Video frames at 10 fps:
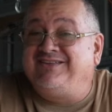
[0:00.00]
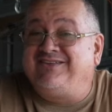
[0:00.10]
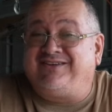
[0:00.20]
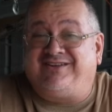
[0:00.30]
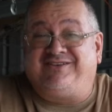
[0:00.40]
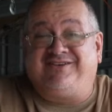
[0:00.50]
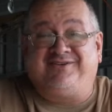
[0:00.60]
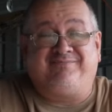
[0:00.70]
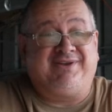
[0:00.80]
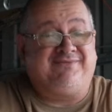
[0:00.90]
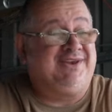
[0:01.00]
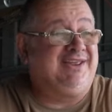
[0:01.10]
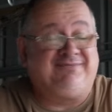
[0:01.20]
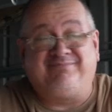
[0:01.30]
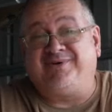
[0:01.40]
so you can do a bit of an
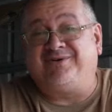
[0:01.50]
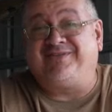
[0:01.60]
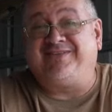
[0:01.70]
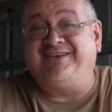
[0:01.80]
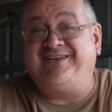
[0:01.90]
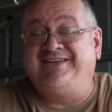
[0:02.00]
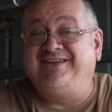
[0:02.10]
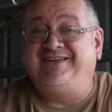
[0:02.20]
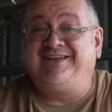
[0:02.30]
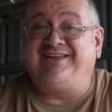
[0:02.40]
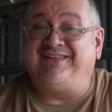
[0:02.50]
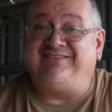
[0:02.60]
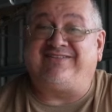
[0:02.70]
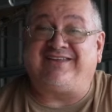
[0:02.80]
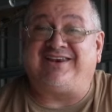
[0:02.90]
unboxing,
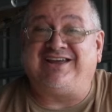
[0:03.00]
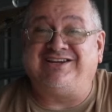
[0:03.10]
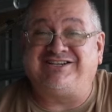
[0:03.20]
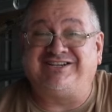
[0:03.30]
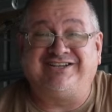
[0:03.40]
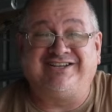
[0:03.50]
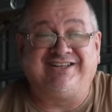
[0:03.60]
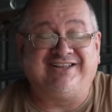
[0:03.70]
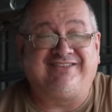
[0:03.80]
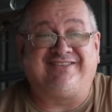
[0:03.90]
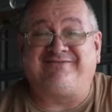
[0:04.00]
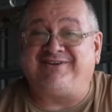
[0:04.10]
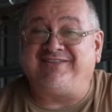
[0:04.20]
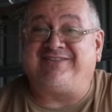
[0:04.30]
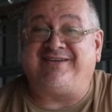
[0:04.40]
installation, and
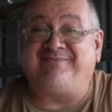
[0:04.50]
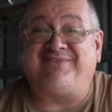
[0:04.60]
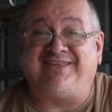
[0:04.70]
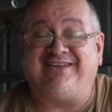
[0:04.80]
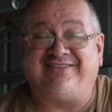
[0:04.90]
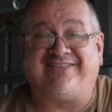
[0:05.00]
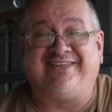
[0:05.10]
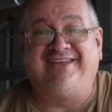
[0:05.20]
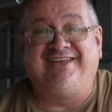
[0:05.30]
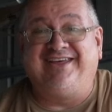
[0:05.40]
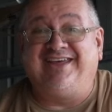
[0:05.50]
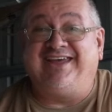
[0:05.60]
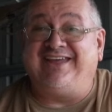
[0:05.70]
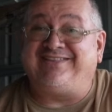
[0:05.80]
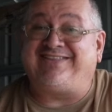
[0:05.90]
run some tests,
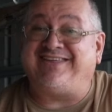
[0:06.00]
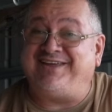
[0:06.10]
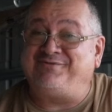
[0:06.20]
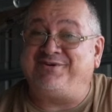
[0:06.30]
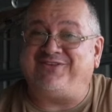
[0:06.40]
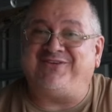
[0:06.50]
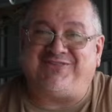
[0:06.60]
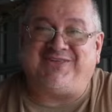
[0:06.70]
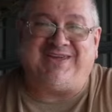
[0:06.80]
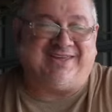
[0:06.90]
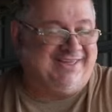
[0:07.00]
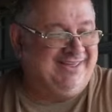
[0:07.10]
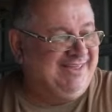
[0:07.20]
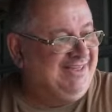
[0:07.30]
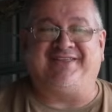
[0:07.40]
and see what you think.
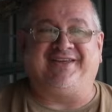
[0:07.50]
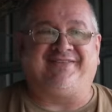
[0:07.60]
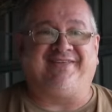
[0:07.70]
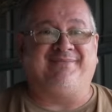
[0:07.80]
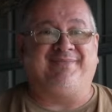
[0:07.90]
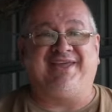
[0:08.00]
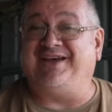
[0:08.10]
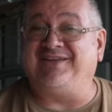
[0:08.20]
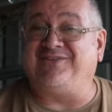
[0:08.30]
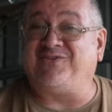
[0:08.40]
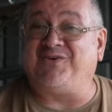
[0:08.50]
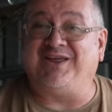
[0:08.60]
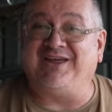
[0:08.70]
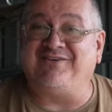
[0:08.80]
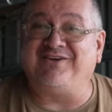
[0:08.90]
They sent me a
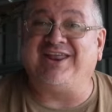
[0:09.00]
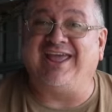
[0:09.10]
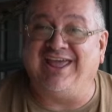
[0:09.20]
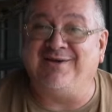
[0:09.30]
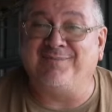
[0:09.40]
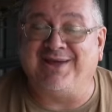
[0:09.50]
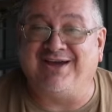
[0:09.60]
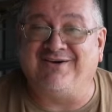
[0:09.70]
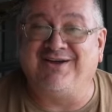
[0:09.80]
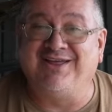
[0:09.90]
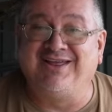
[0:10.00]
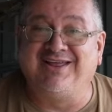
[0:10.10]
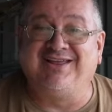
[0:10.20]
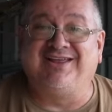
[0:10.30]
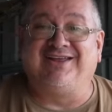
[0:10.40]
300 amp hour
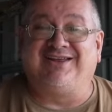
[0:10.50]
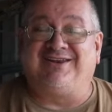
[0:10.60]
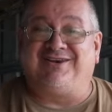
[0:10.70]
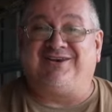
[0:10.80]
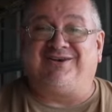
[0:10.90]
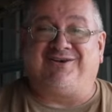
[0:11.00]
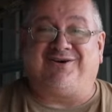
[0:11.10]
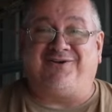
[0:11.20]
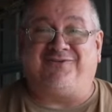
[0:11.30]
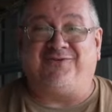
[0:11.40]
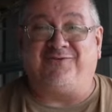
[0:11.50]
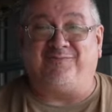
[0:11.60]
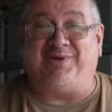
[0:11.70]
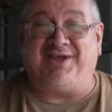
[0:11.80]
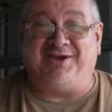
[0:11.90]

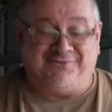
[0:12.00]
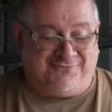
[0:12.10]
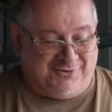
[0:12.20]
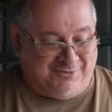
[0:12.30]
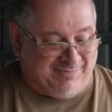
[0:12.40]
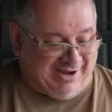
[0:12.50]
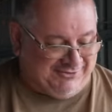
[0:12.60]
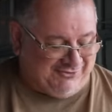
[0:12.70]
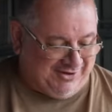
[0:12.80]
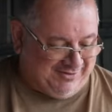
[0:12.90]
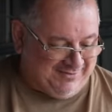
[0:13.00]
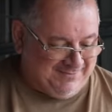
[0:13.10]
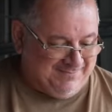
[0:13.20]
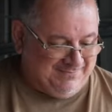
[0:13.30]
LiFePO4 batteries.